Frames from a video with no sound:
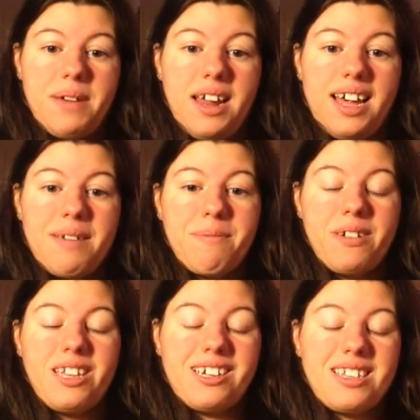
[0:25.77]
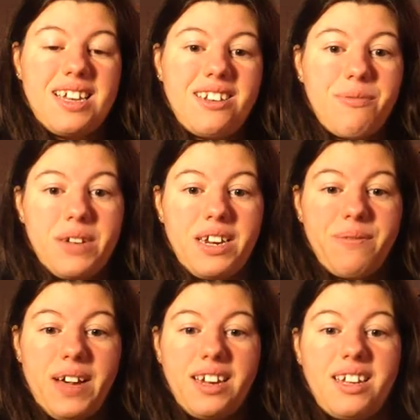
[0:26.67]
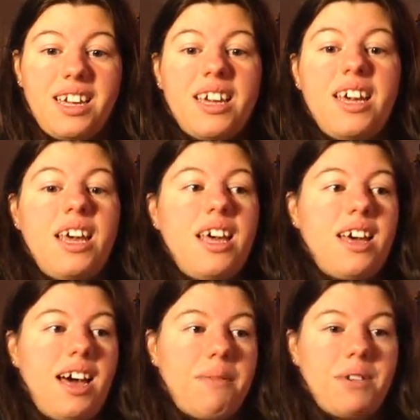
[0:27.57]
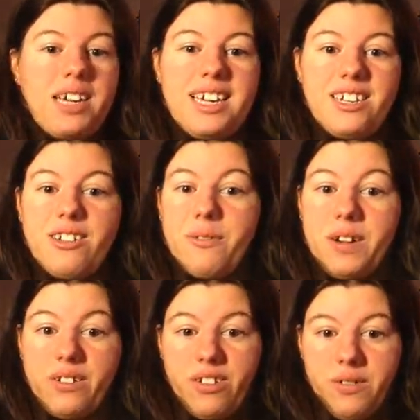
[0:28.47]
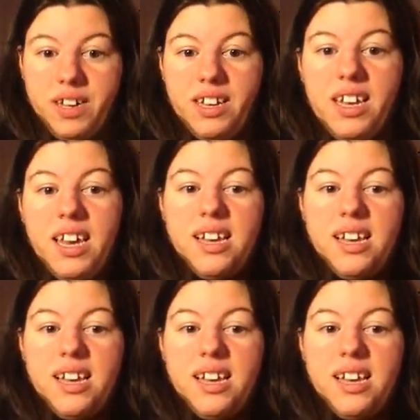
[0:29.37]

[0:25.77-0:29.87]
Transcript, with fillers: but I am really excited to read it finally um, when I get around to it.